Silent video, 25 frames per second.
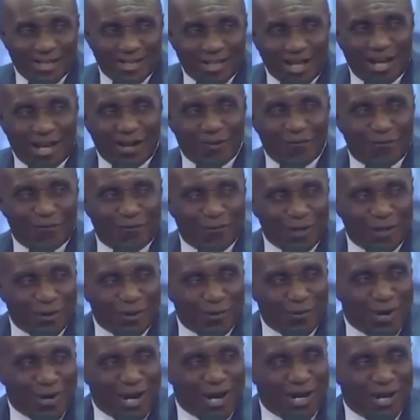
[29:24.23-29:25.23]

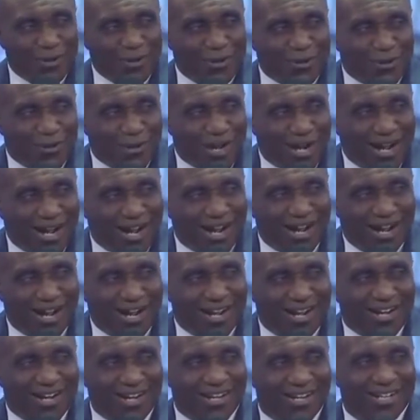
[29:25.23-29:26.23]
Everywhere you
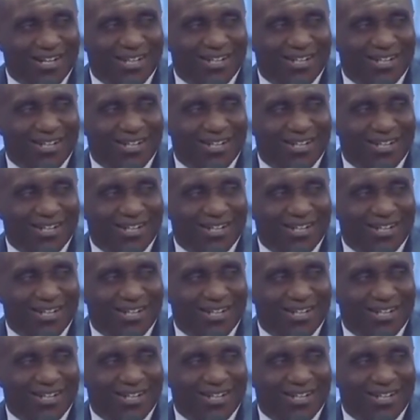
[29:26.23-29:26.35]
are,